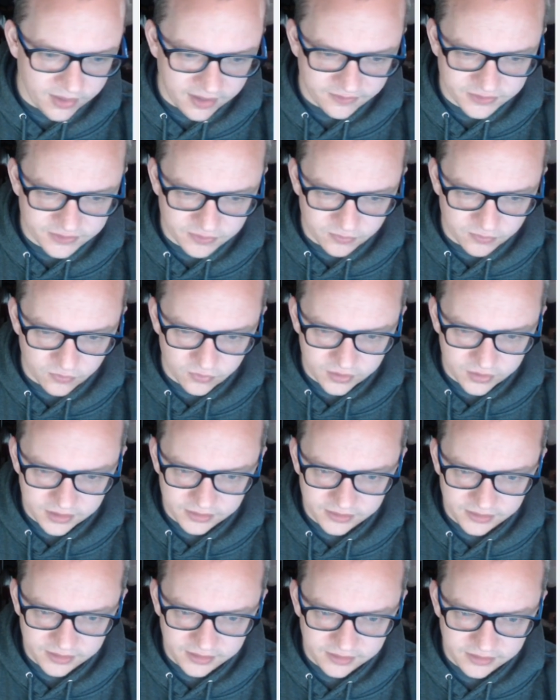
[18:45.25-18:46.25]
some
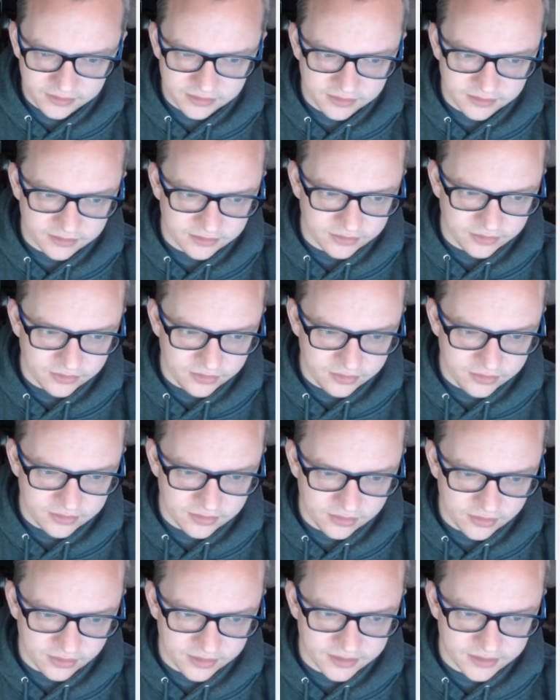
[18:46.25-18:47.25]
really good
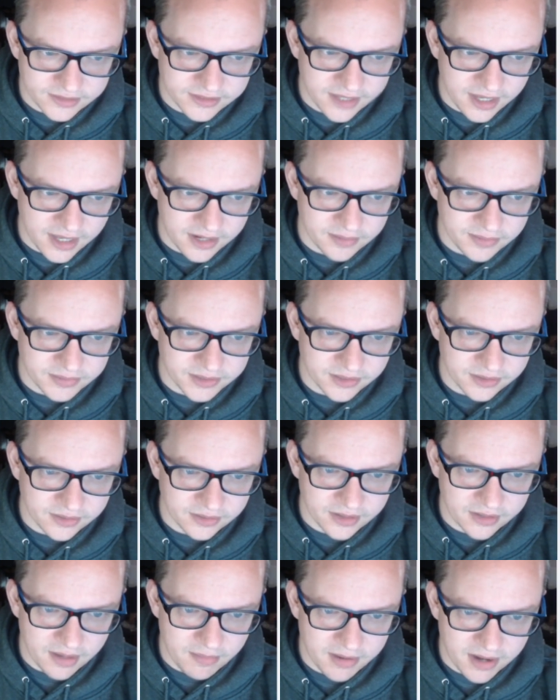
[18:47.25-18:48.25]
looking setups here
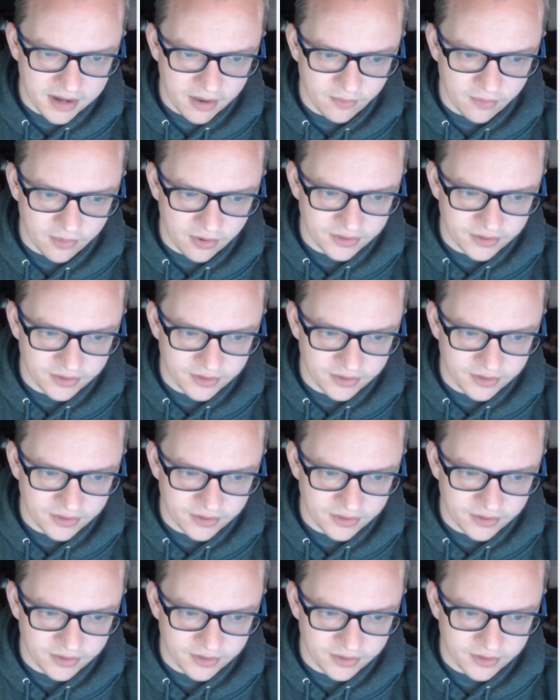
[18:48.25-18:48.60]
coming out. We're all